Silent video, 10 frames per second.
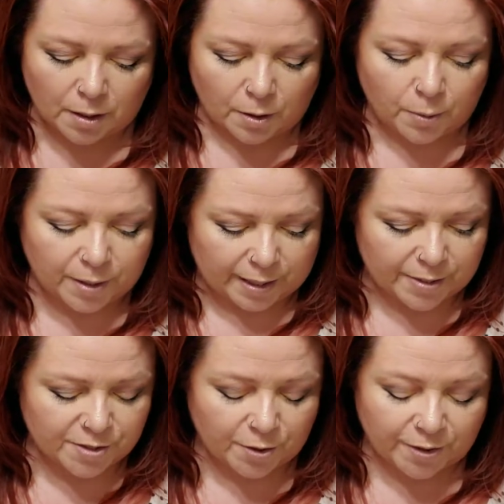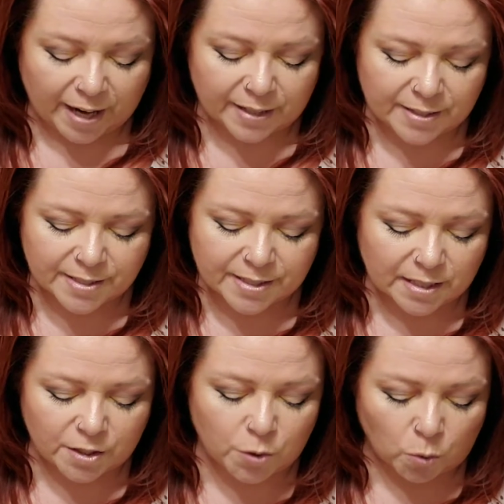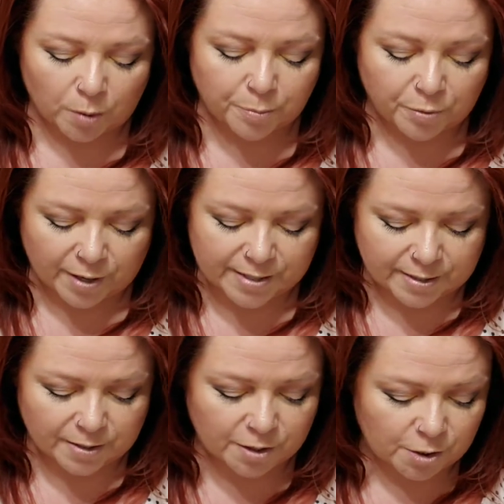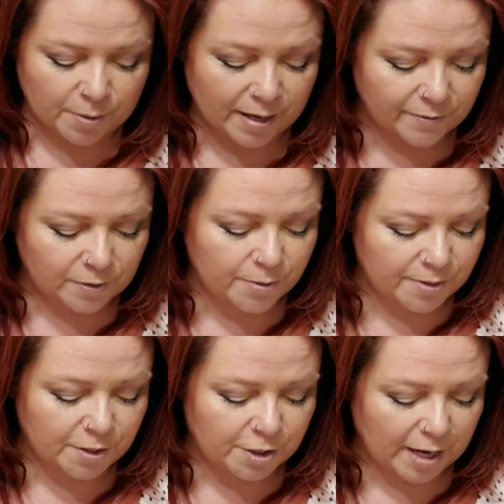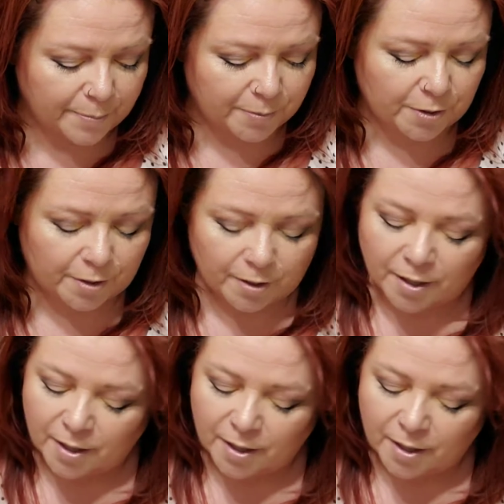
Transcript: Okay, so that is in your present. You have closed the chapter.